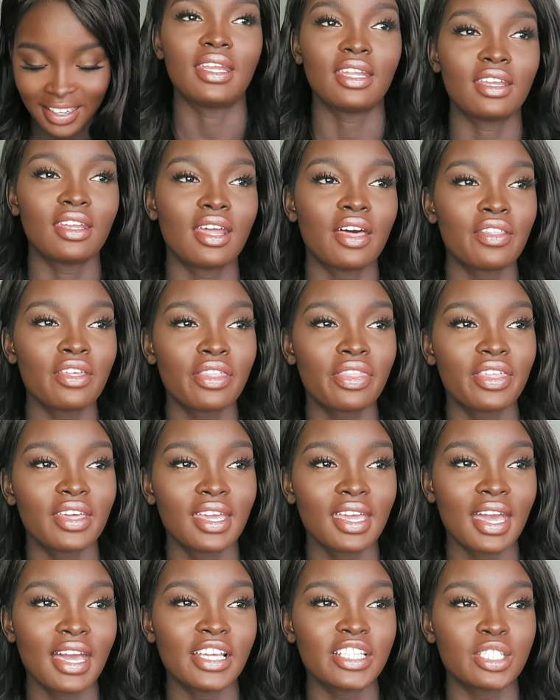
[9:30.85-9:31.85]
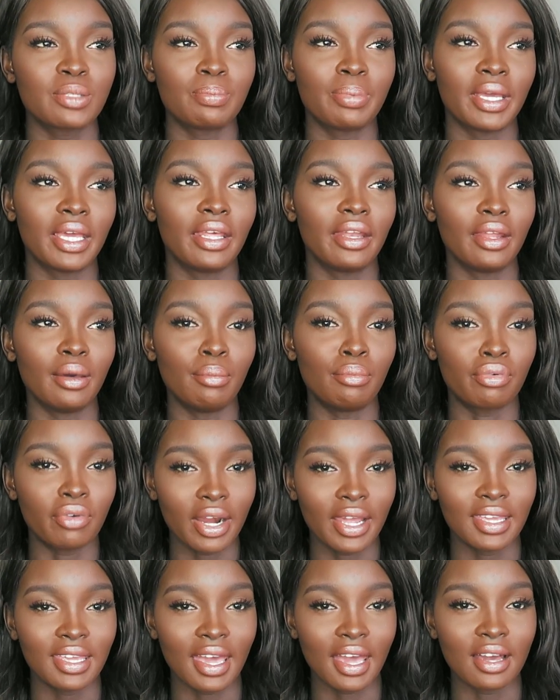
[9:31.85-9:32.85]
And another thing has been
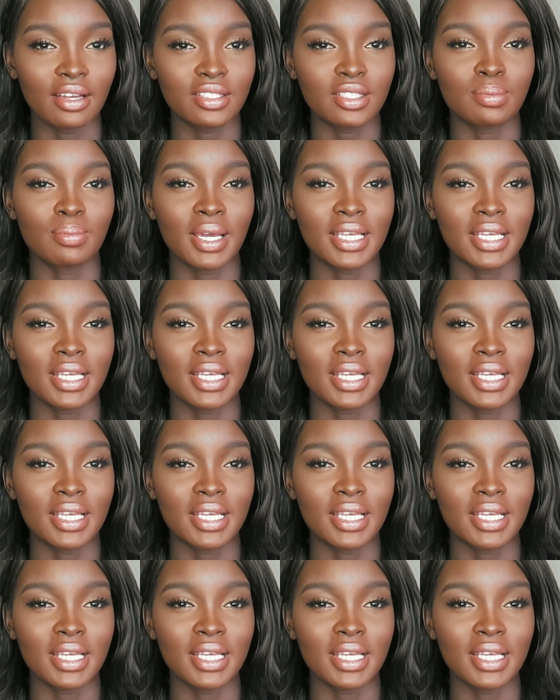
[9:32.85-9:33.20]
breakouts.